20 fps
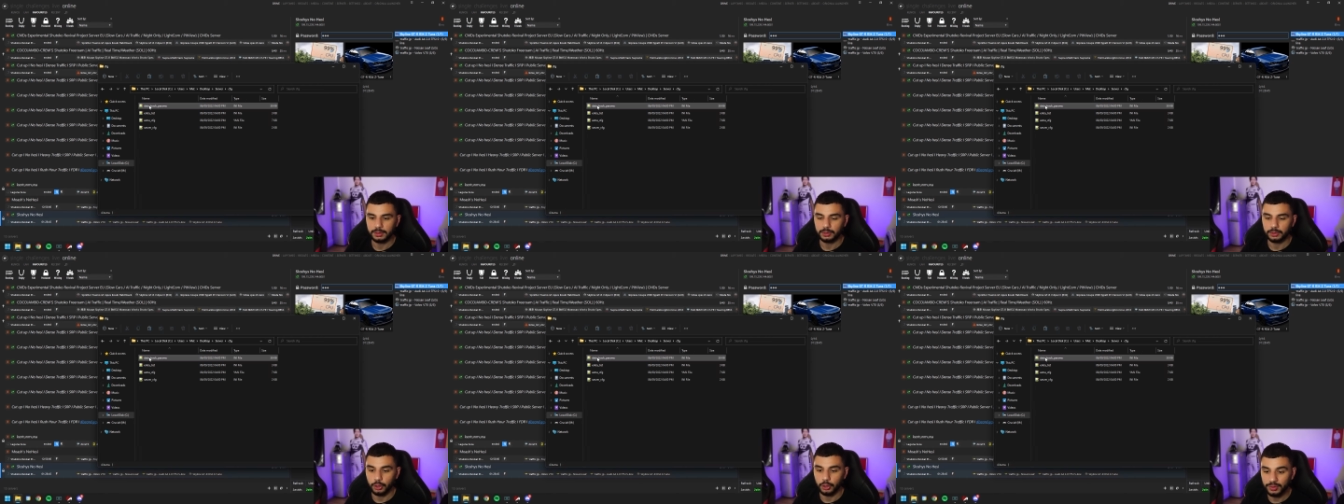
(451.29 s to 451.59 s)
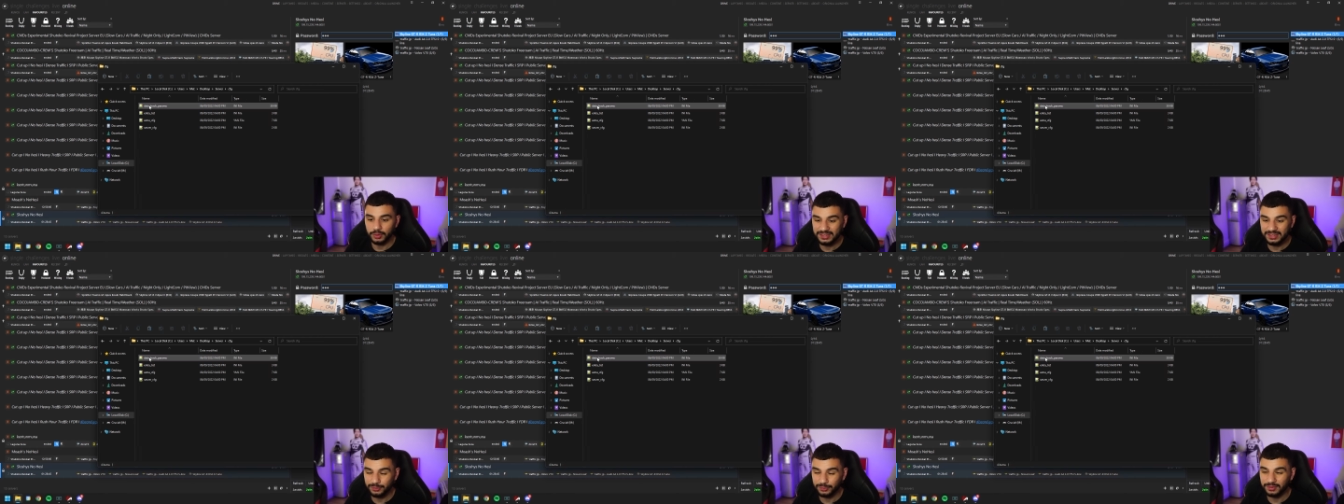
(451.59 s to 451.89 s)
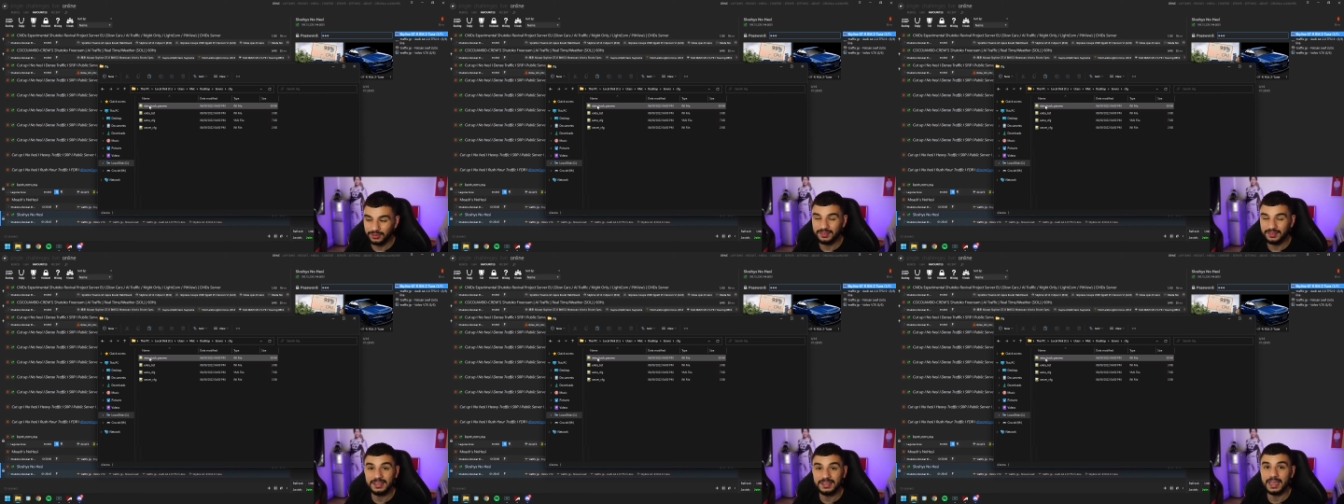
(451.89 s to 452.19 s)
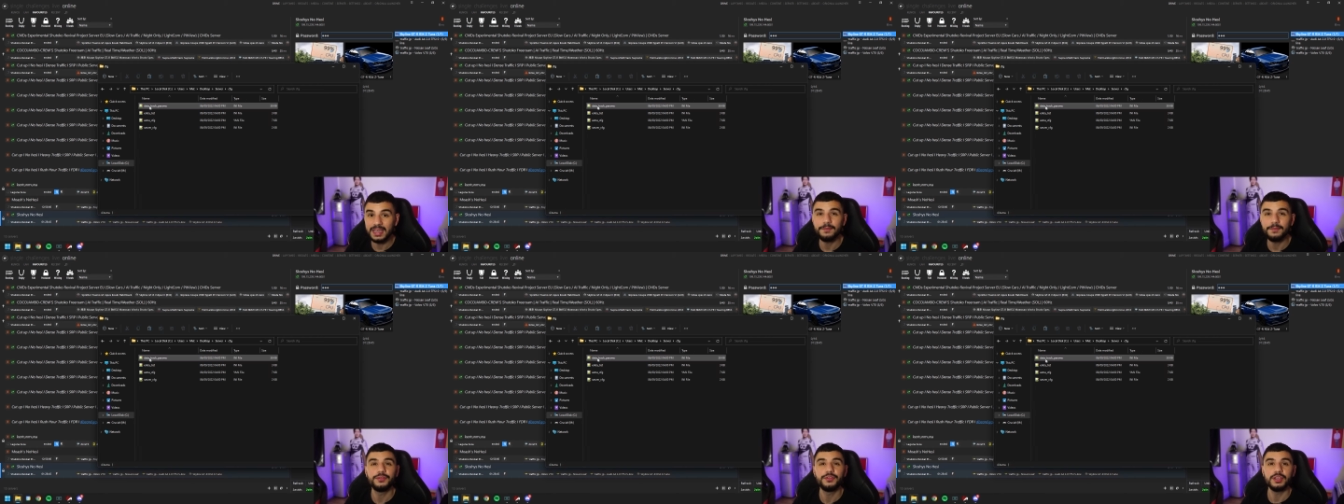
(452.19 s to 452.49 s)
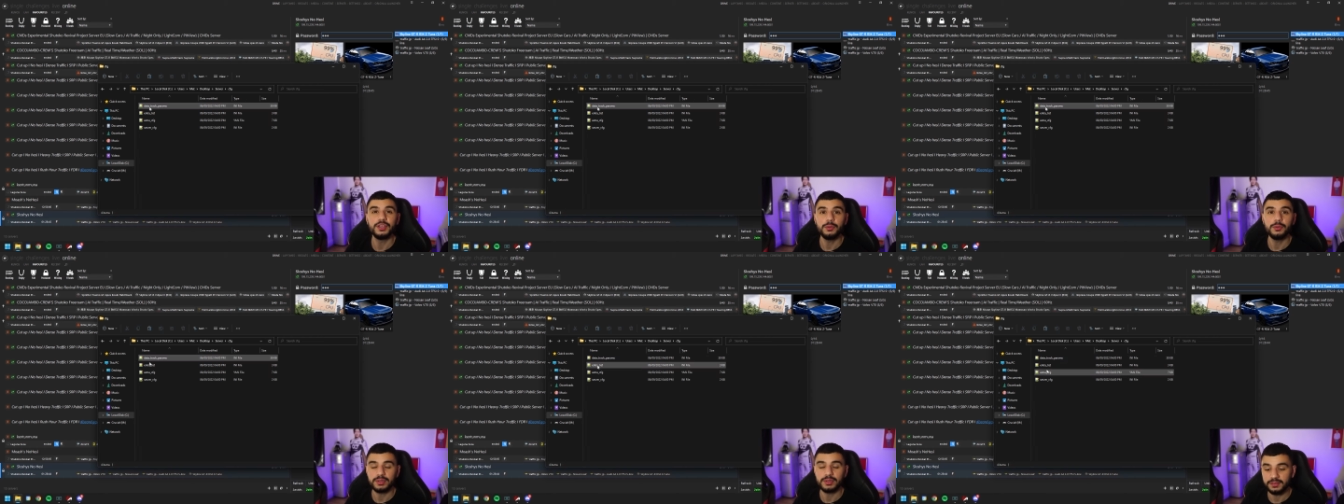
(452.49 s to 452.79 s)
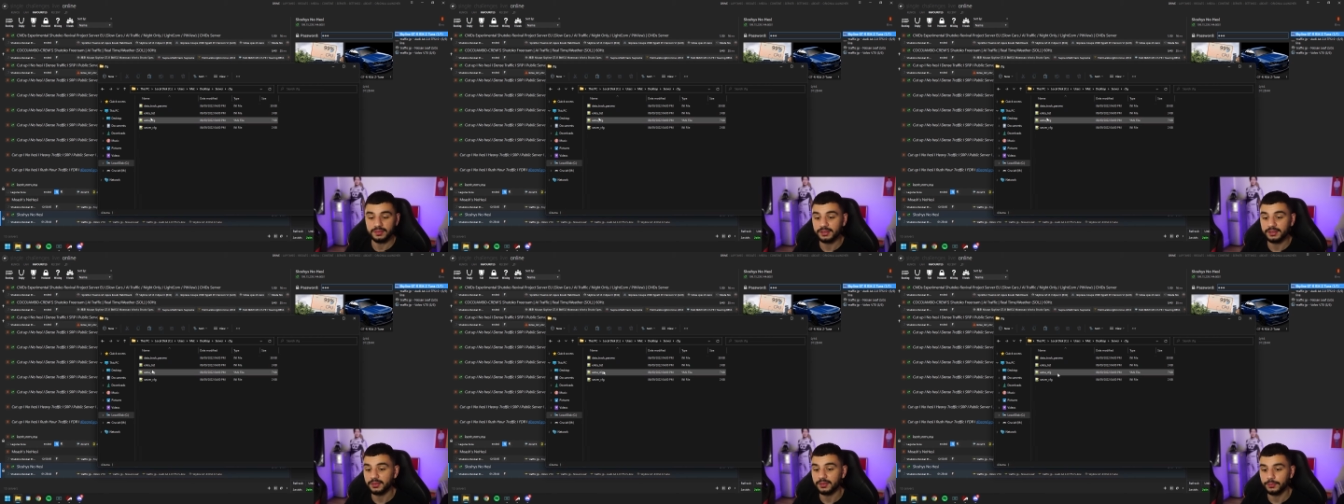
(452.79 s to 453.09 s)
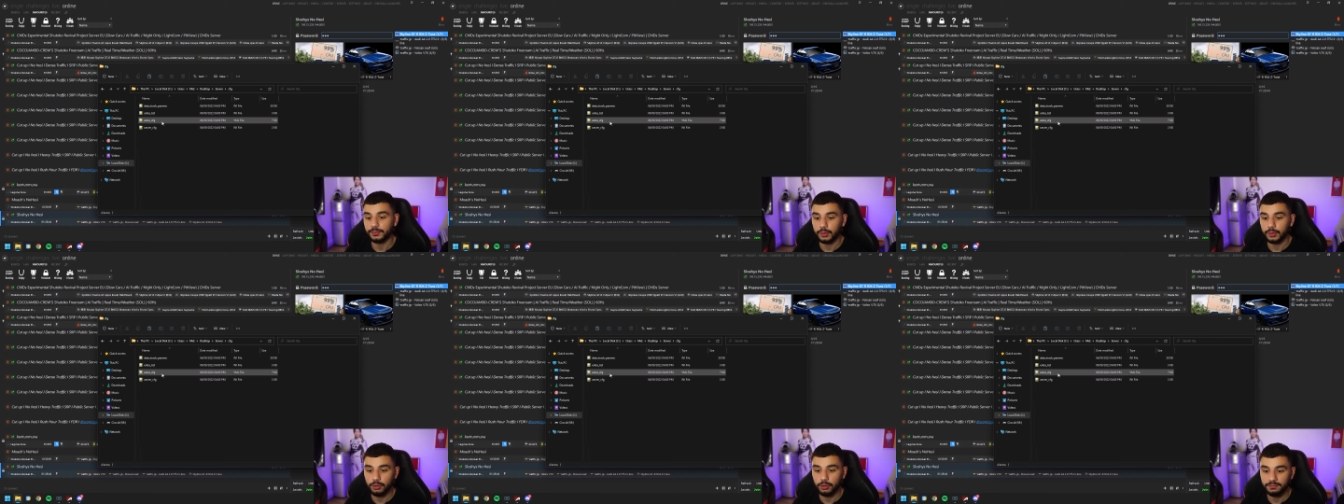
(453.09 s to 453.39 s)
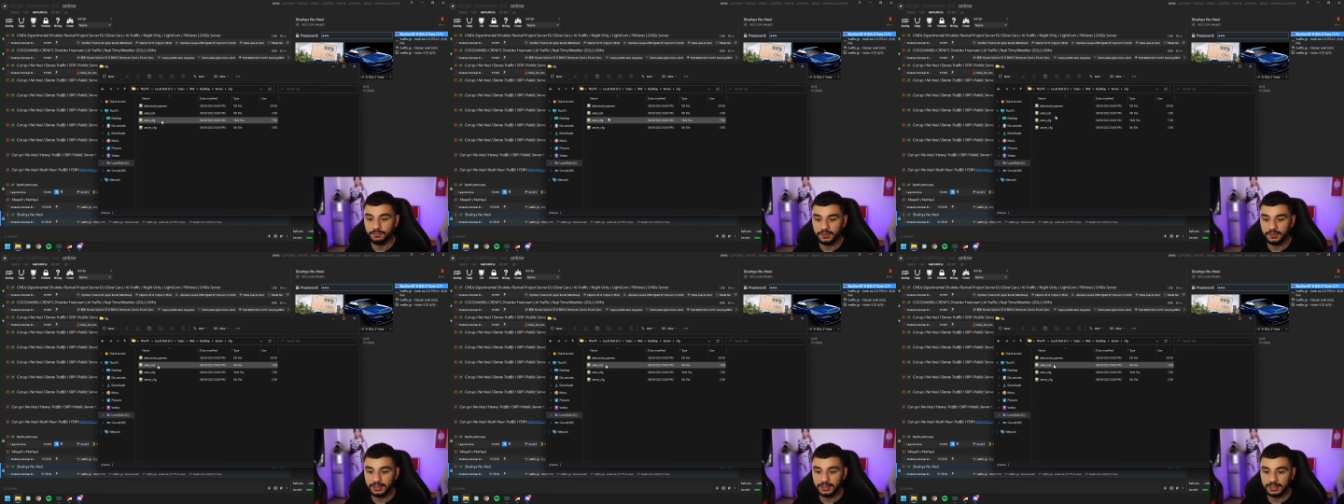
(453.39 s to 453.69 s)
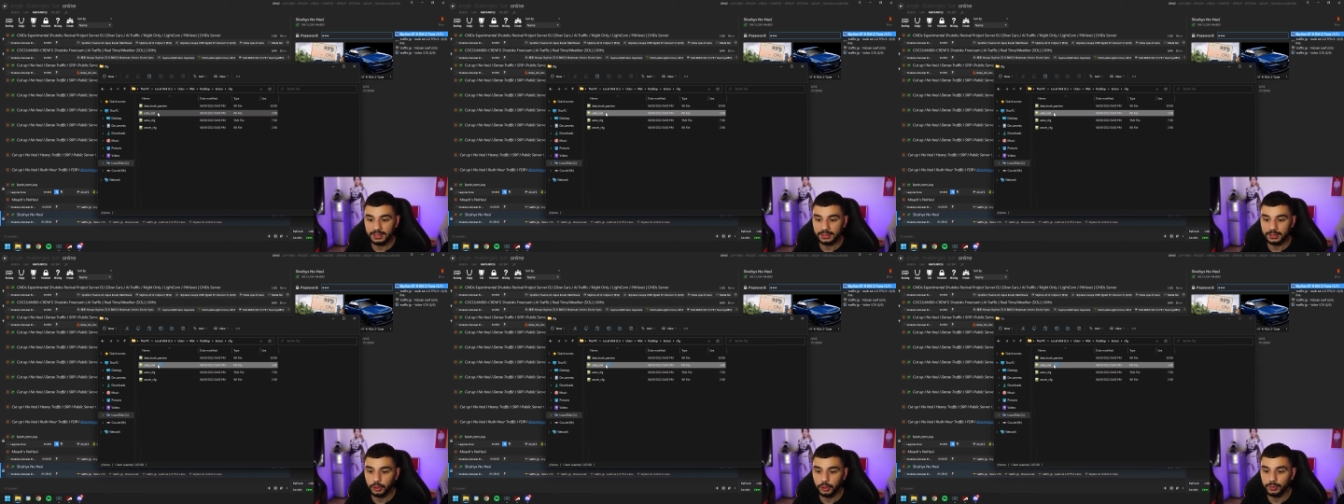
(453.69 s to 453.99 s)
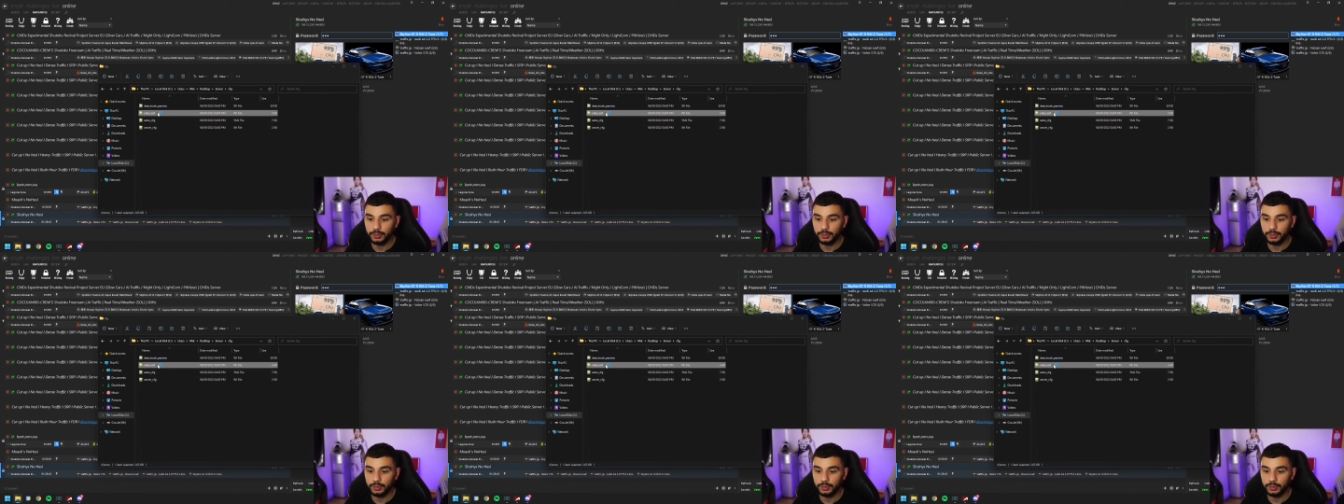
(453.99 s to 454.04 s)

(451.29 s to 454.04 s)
go into your CFG, which stands for config, and go